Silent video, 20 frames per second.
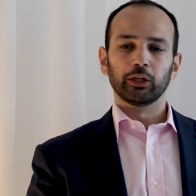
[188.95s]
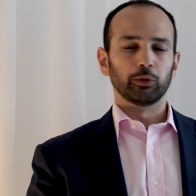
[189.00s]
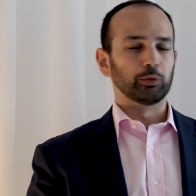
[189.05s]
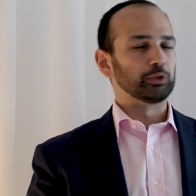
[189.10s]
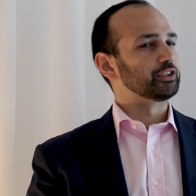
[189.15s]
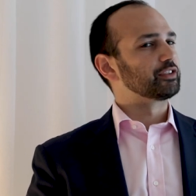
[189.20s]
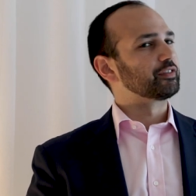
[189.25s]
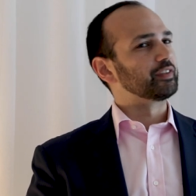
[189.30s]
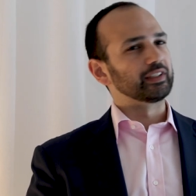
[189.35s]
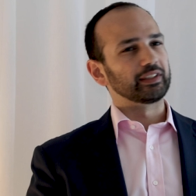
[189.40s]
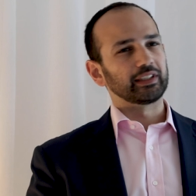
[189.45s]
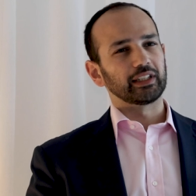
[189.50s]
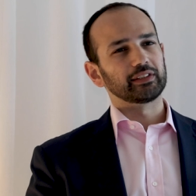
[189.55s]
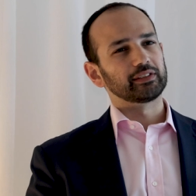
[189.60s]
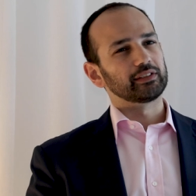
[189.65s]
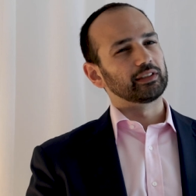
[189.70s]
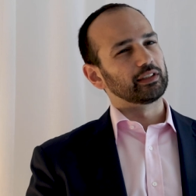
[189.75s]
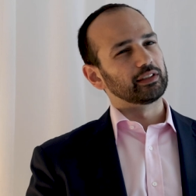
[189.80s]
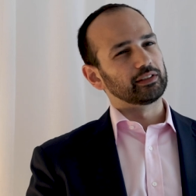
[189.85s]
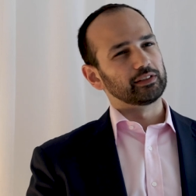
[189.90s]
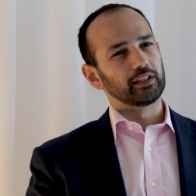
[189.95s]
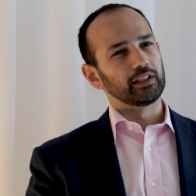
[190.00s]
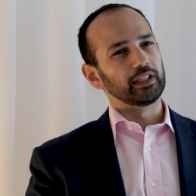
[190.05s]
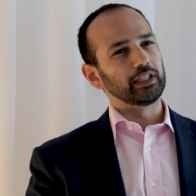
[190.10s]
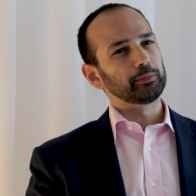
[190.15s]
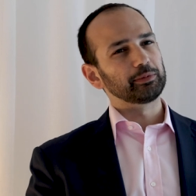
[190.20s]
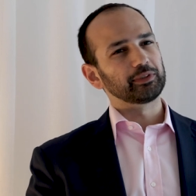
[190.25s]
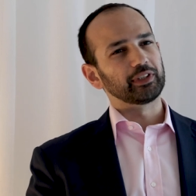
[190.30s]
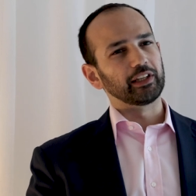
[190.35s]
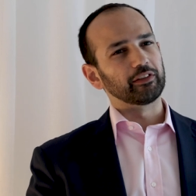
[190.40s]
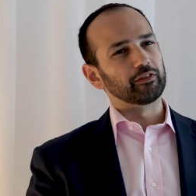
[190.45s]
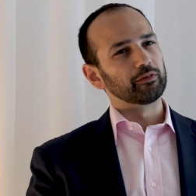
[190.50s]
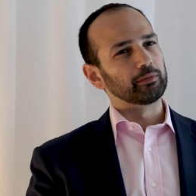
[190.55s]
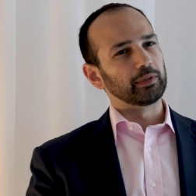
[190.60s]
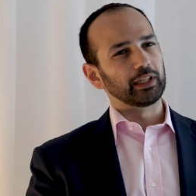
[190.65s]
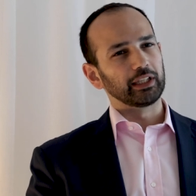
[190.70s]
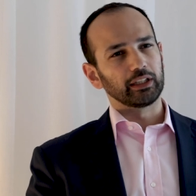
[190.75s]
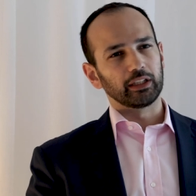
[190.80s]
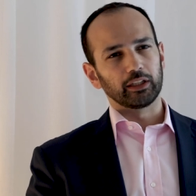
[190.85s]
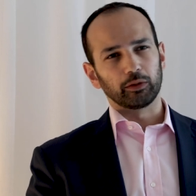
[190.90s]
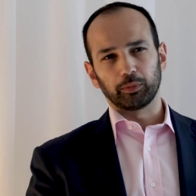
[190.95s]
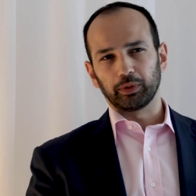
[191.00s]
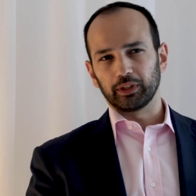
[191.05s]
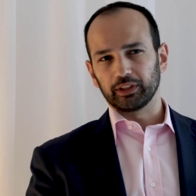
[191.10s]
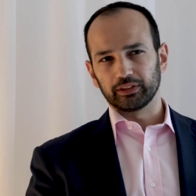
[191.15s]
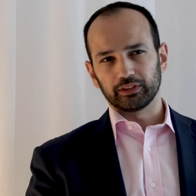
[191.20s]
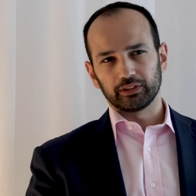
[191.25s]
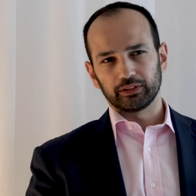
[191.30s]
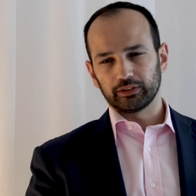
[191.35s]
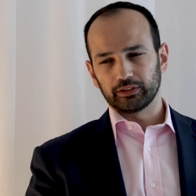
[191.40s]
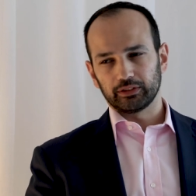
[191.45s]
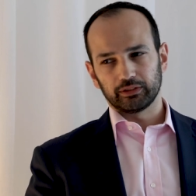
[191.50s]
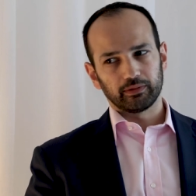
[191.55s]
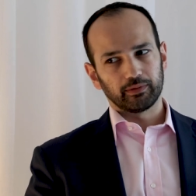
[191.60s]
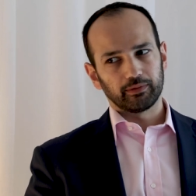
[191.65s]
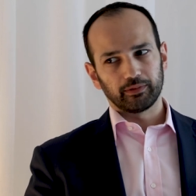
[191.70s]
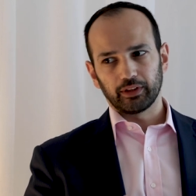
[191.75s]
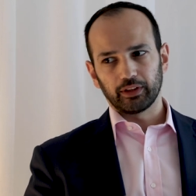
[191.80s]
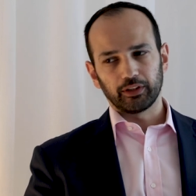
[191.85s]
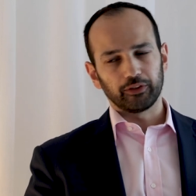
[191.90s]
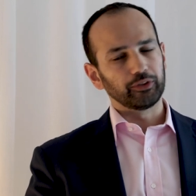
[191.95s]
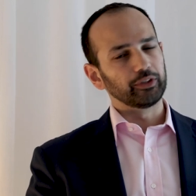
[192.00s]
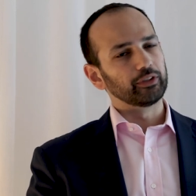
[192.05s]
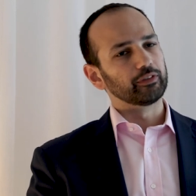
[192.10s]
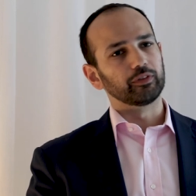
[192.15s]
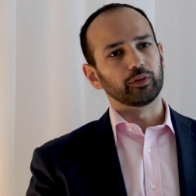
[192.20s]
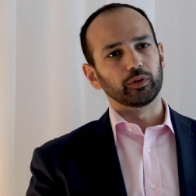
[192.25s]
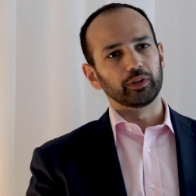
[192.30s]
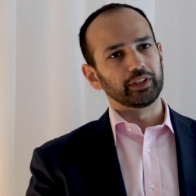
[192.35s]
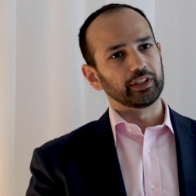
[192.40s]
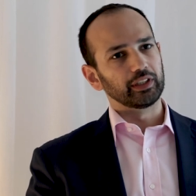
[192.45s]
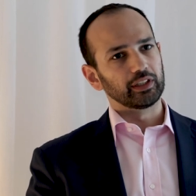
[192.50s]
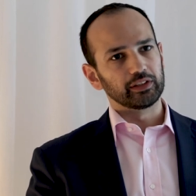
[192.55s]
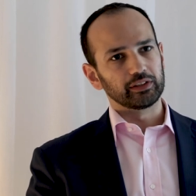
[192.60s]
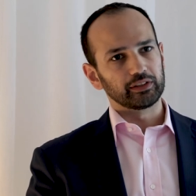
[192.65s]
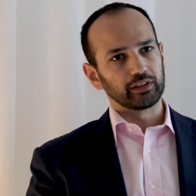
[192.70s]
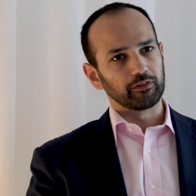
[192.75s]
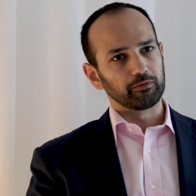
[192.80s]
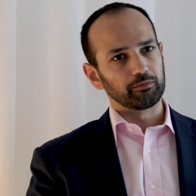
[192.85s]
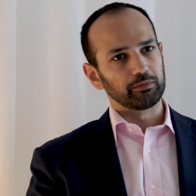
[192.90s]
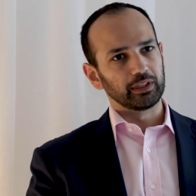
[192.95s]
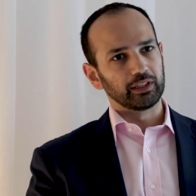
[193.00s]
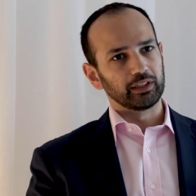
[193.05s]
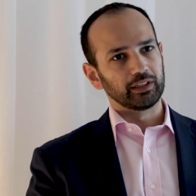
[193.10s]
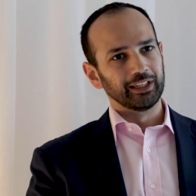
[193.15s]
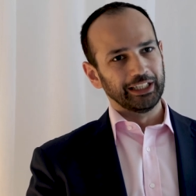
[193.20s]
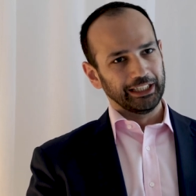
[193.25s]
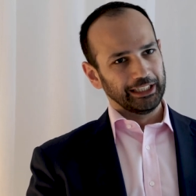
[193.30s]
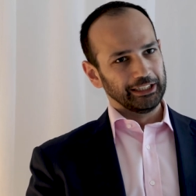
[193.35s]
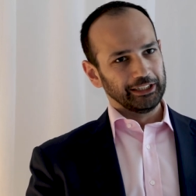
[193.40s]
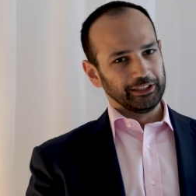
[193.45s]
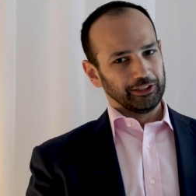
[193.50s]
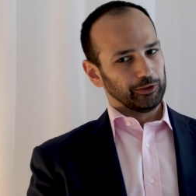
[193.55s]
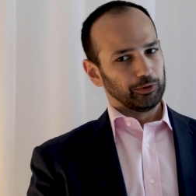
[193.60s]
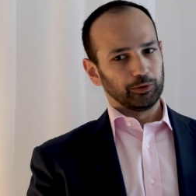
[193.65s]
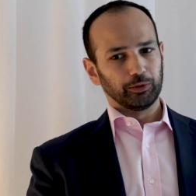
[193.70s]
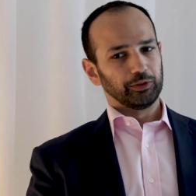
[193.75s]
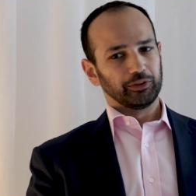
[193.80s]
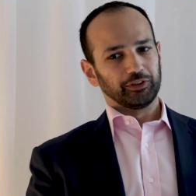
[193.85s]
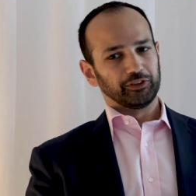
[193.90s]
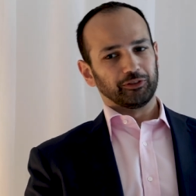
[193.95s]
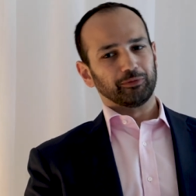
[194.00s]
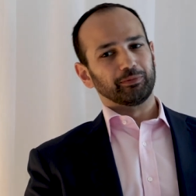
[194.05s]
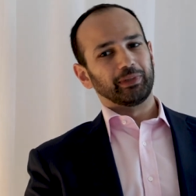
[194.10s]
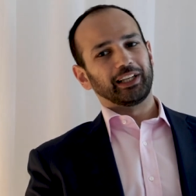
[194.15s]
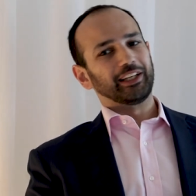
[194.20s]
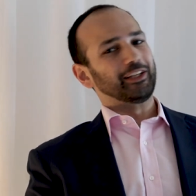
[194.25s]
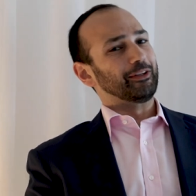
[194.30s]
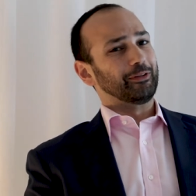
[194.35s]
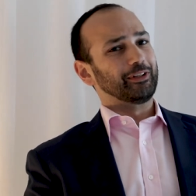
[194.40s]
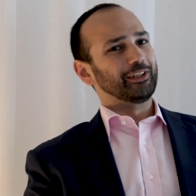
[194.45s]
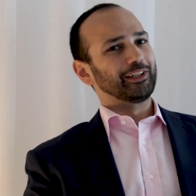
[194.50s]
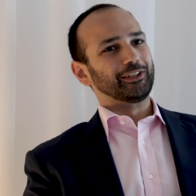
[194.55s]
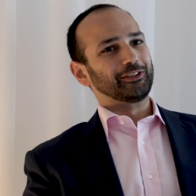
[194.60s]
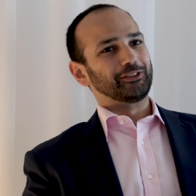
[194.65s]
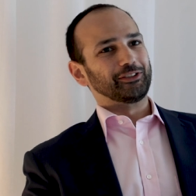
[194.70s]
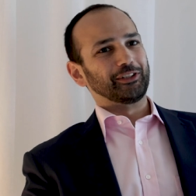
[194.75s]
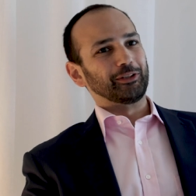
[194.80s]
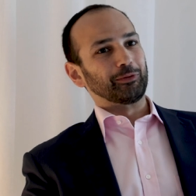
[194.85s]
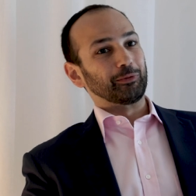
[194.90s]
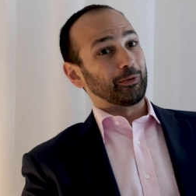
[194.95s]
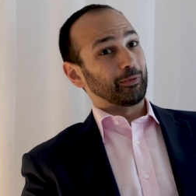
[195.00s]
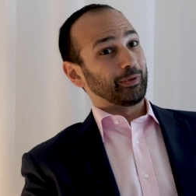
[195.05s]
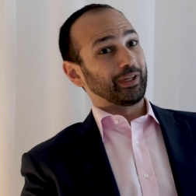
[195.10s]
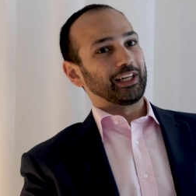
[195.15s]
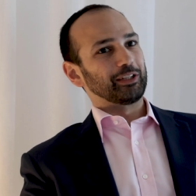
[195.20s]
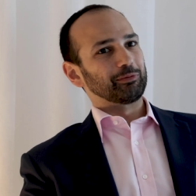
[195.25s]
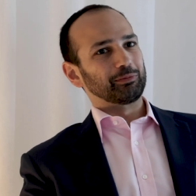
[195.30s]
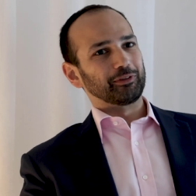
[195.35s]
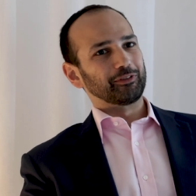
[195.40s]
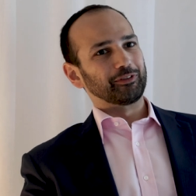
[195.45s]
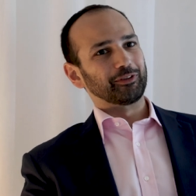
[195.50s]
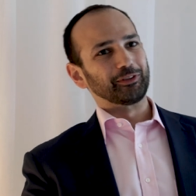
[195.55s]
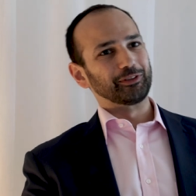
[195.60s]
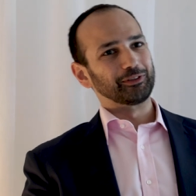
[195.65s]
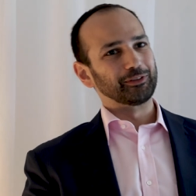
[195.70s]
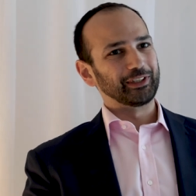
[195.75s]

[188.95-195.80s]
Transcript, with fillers: which is fantastic because the leaps they've made in the past three or four years have been orders of magnitude larger than what we had before.